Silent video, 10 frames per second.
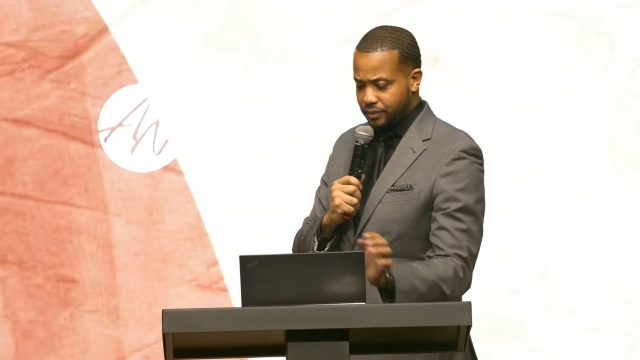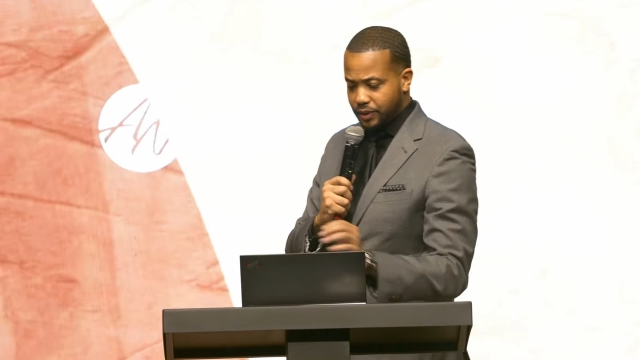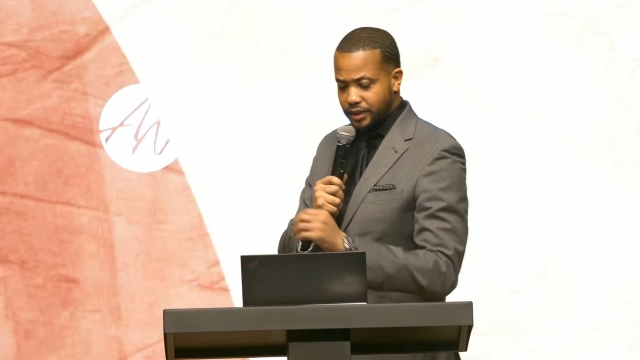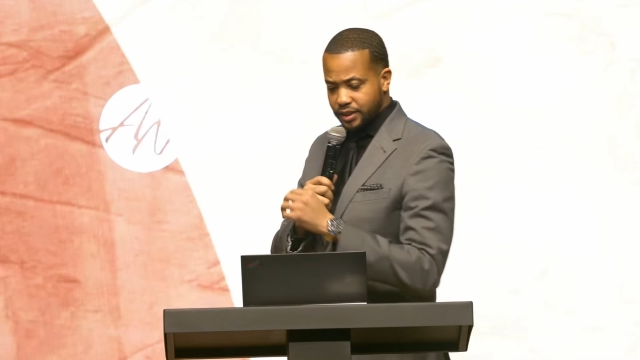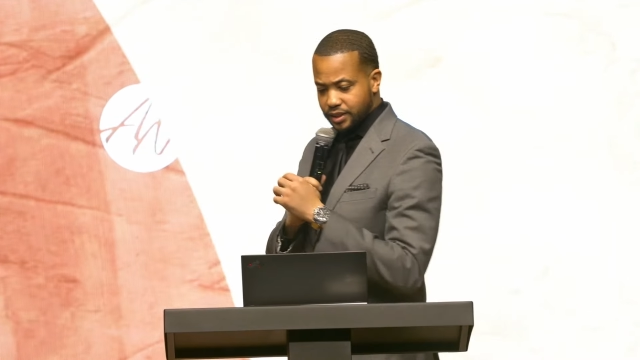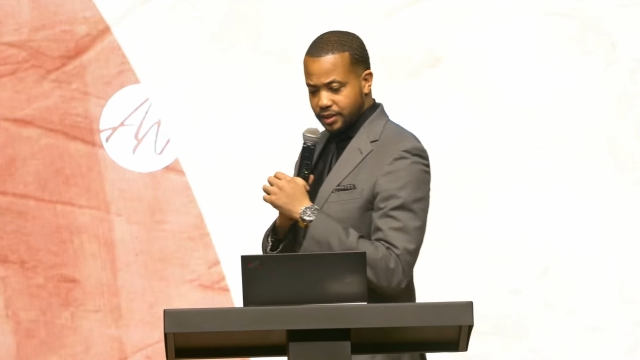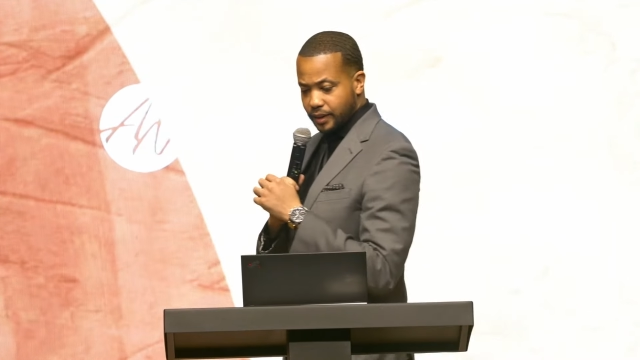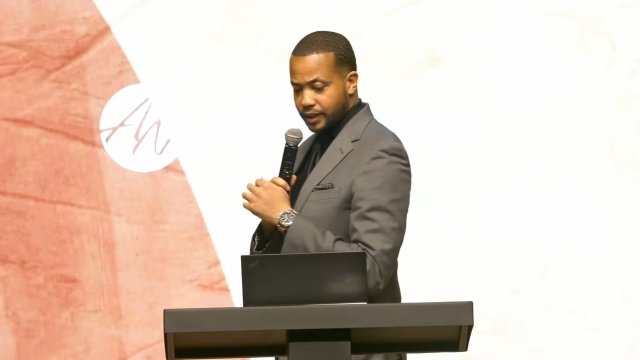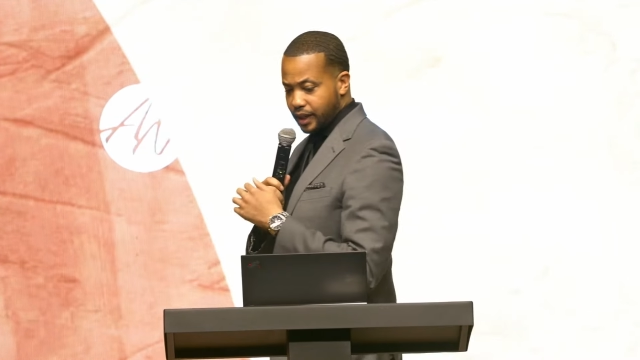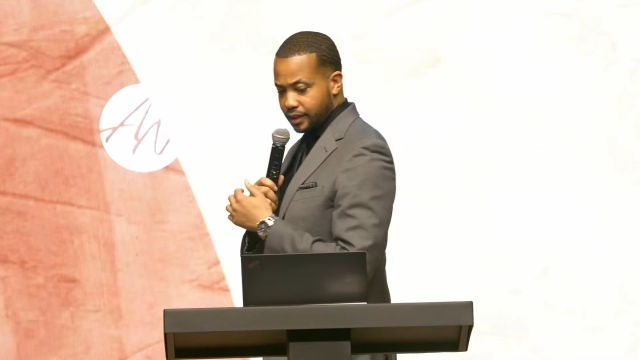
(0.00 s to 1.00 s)
verses
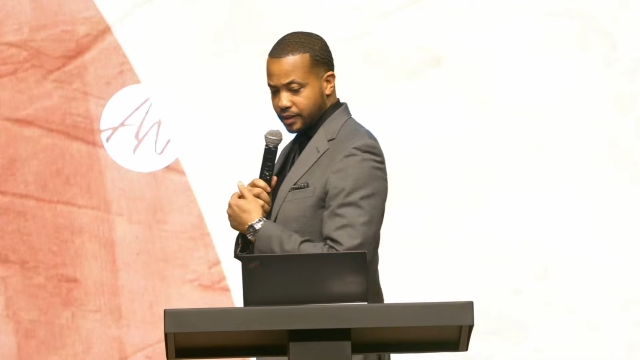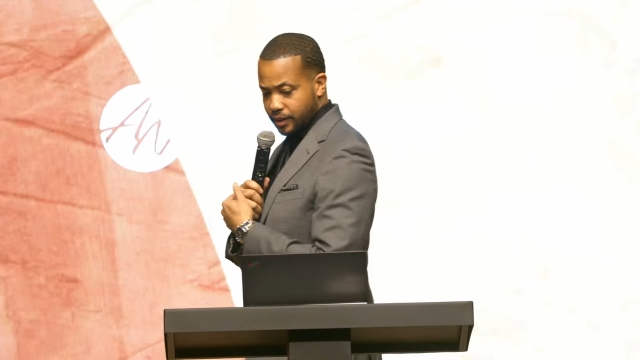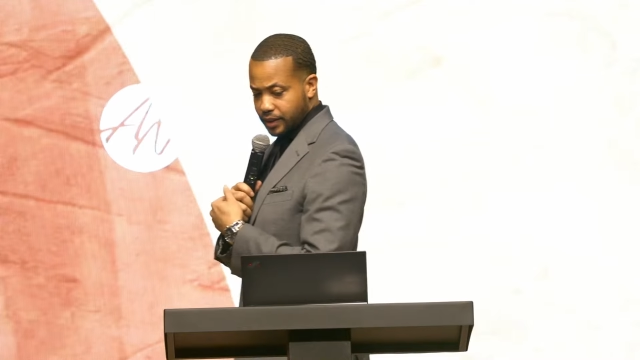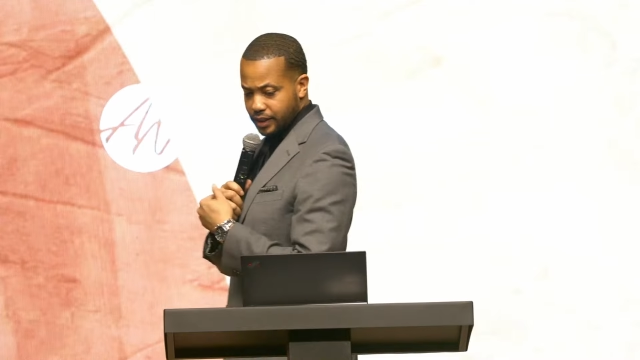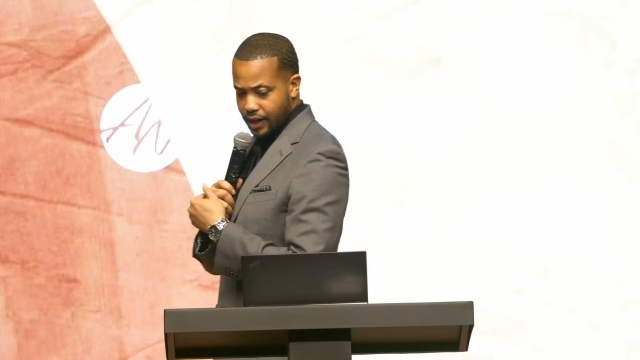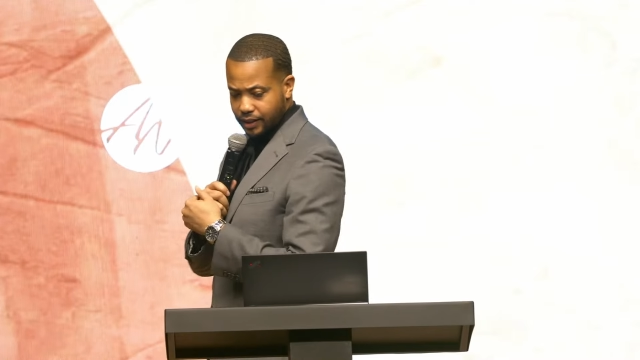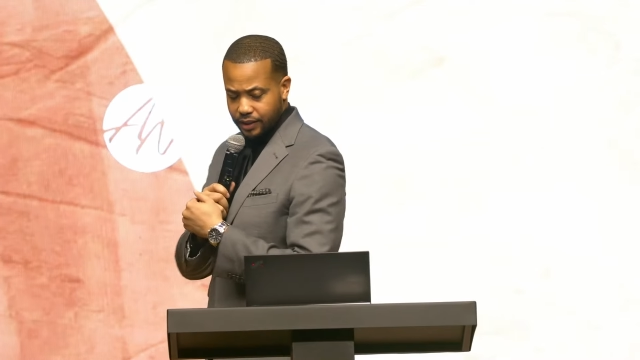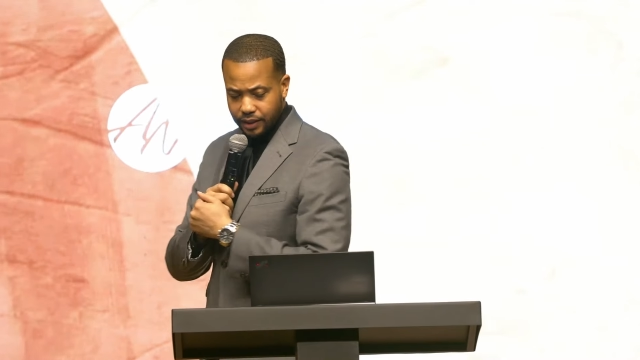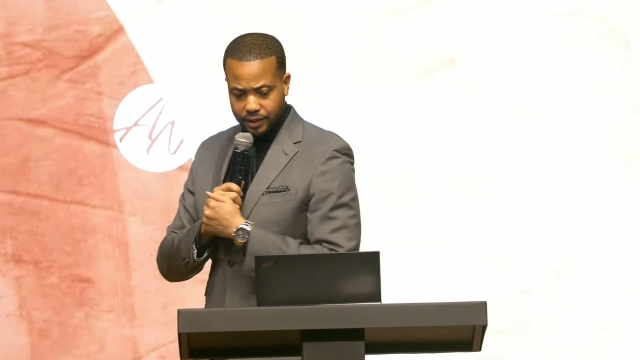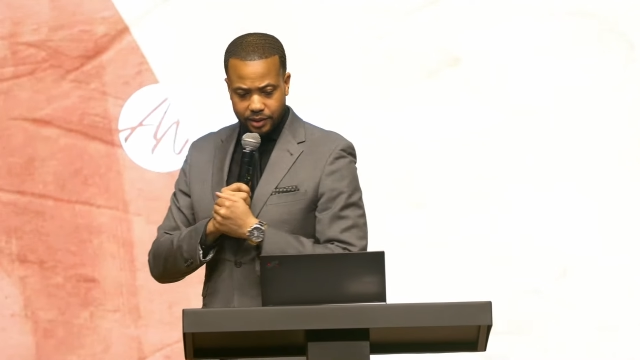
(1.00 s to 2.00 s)
38 and 39
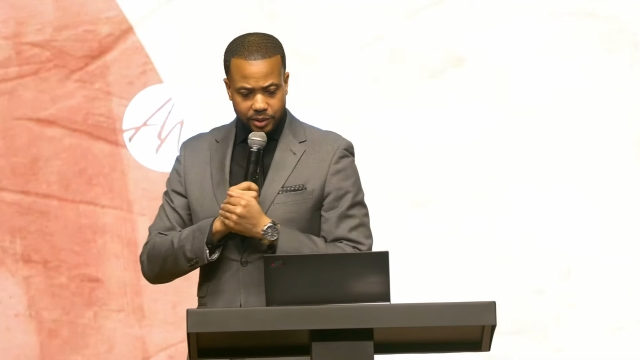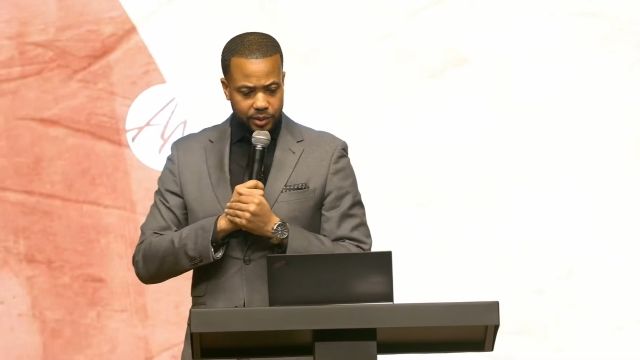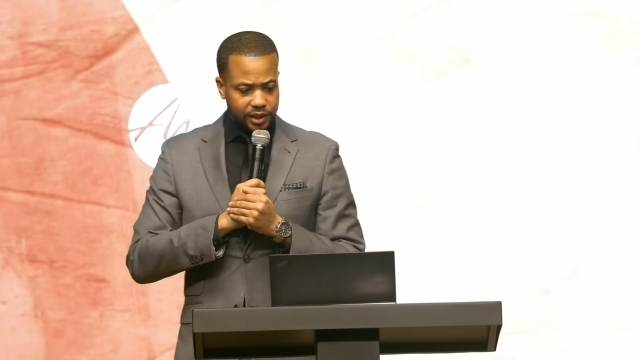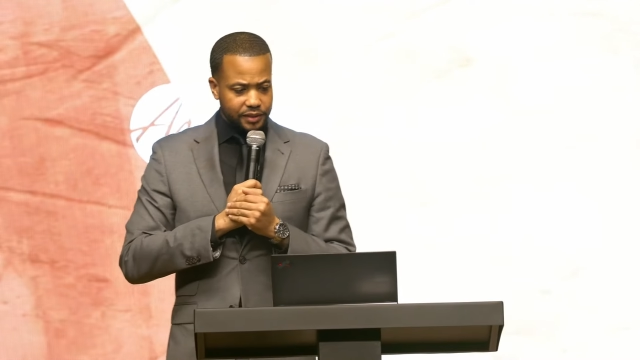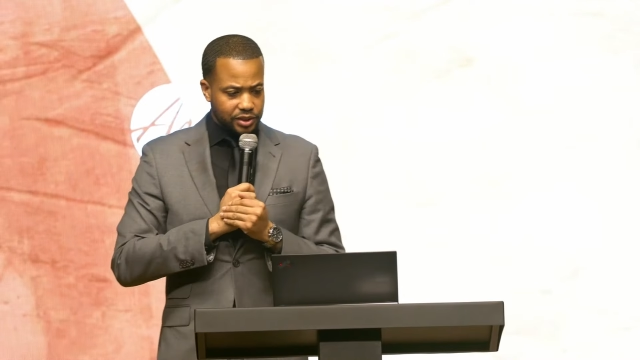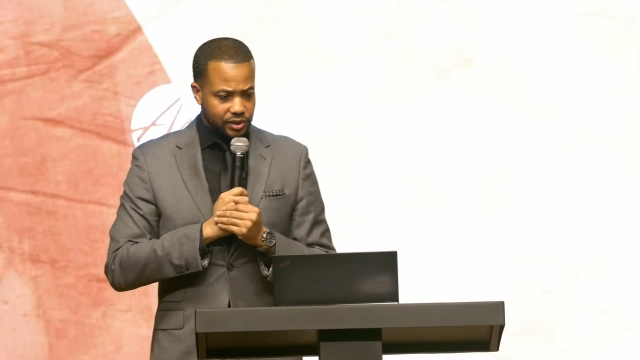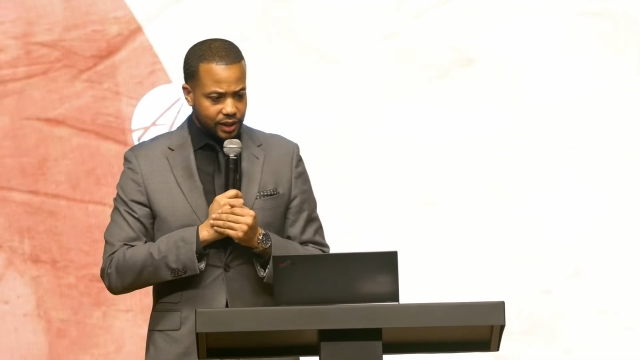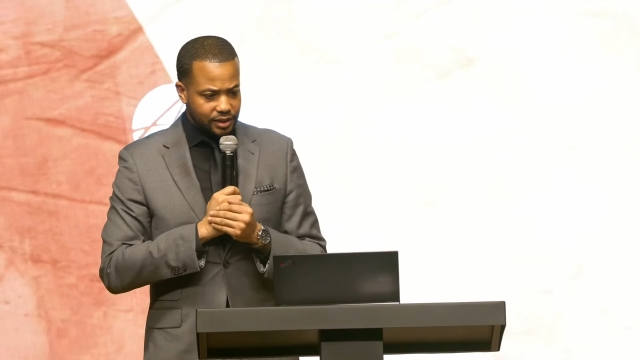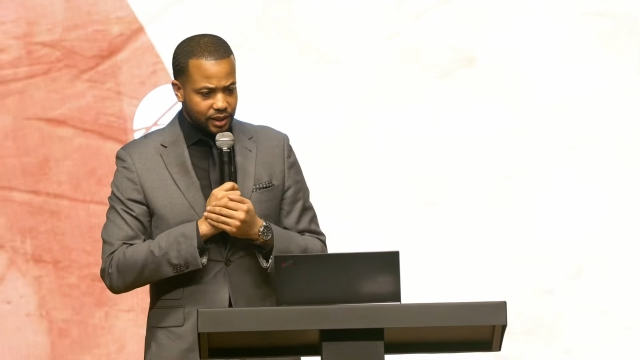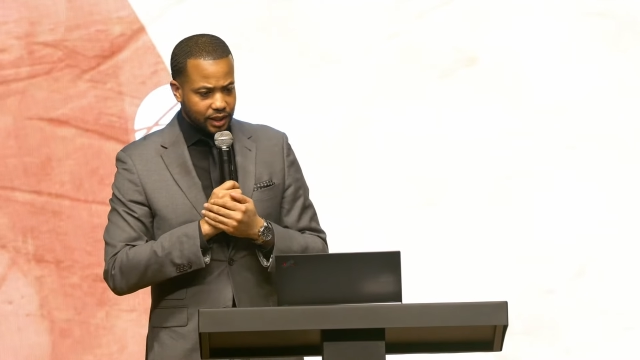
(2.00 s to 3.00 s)
again in the New Living
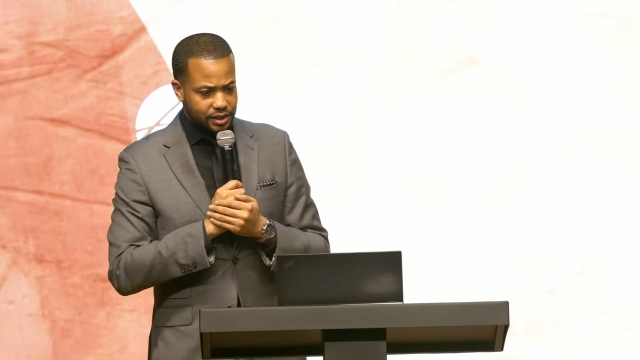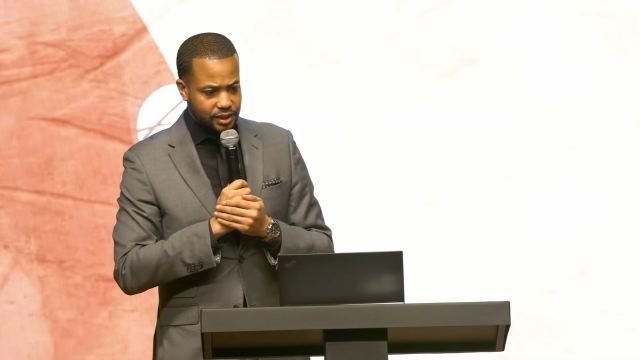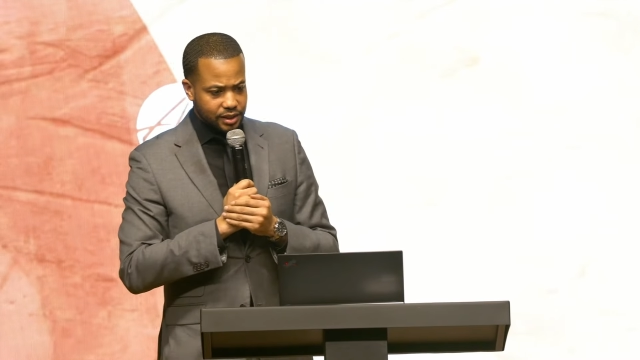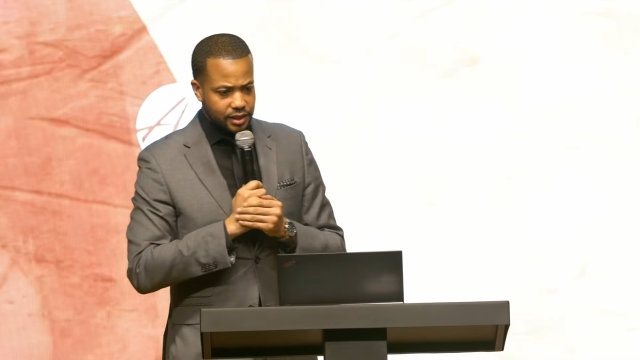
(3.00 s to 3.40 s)
Translation.